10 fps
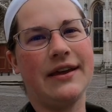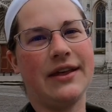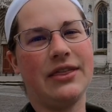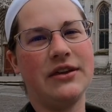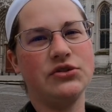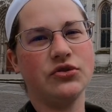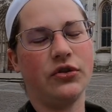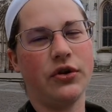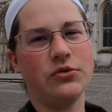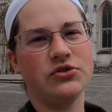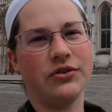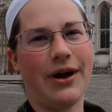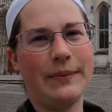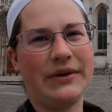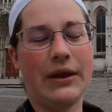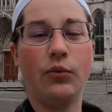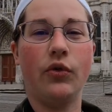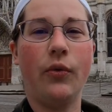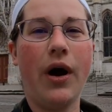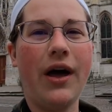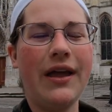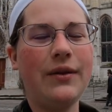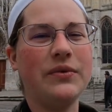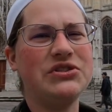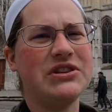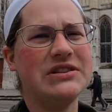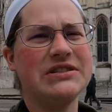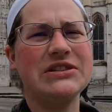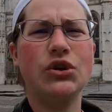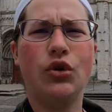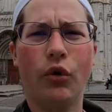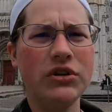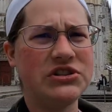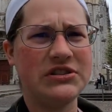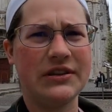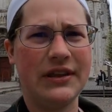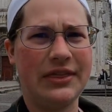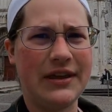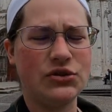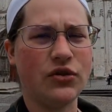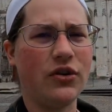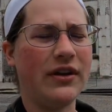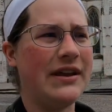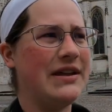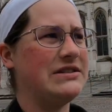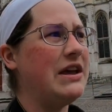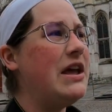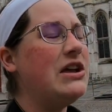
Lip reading: the Cathedral Notre Dame de Rouen, which is this gorgeous cathedral. It is